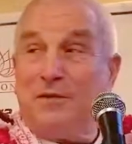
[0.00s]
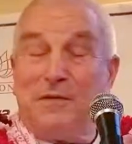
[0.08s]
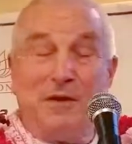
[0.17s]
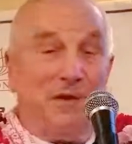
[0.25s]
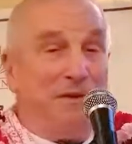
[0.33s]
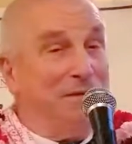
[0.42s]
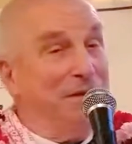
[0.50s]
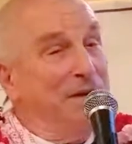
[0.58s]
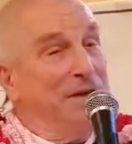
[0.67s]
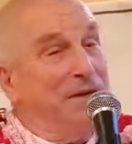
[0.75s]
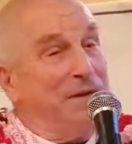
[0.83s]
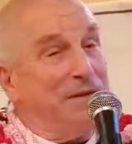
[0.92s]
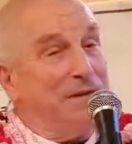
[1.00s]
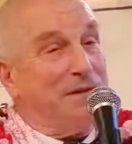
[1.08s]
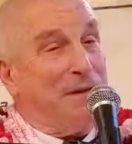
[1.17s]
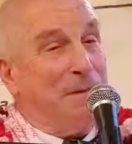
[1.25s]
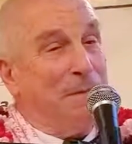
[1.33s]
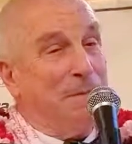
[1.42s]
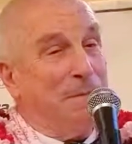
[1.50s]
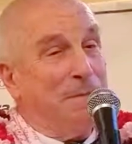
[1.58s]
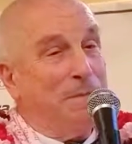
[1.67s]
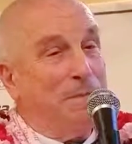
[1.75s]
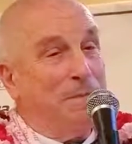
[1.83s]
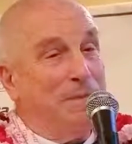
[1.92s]
feet of Krishna.
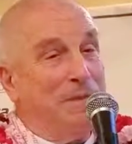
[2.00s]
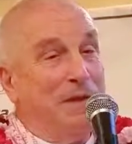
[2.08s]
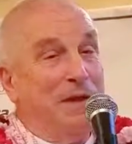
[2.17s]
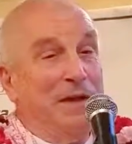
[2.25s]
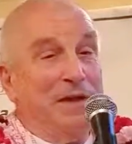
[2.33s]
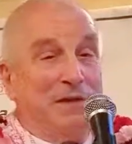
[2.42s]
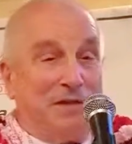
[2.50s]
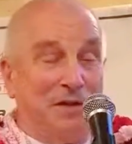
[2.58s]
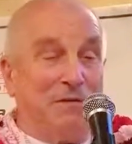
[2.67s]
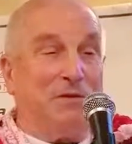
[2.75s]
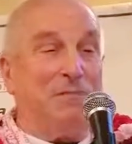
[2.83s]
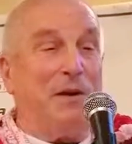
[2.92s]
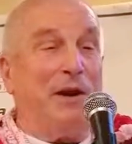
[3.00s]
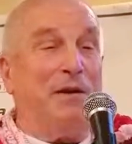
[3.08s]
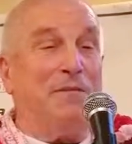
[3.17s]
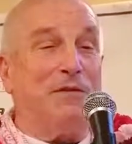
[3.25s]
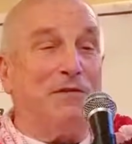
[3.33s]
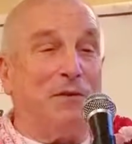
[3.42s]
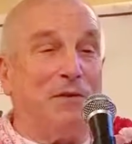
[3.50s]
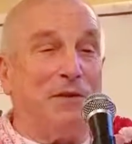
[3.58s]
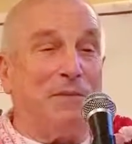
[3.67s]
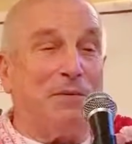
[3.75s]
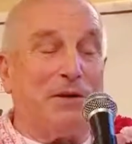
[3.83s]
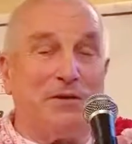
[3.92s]
Because he was praying before
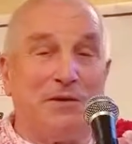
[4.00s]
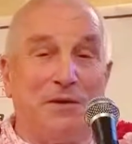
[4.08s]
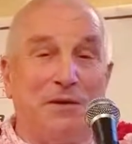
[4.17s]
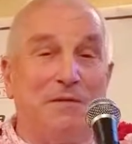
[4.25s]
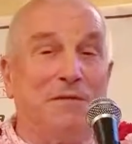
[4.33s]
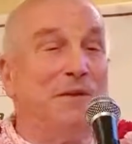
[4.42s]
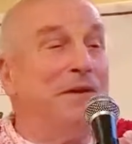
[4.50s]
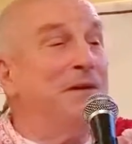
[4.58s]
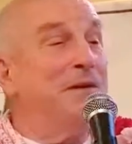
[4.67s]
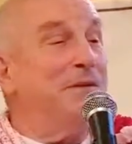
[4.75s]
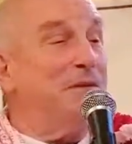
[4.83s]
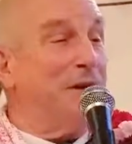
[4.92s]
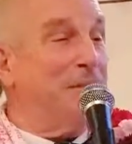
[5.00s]
the picture of Srila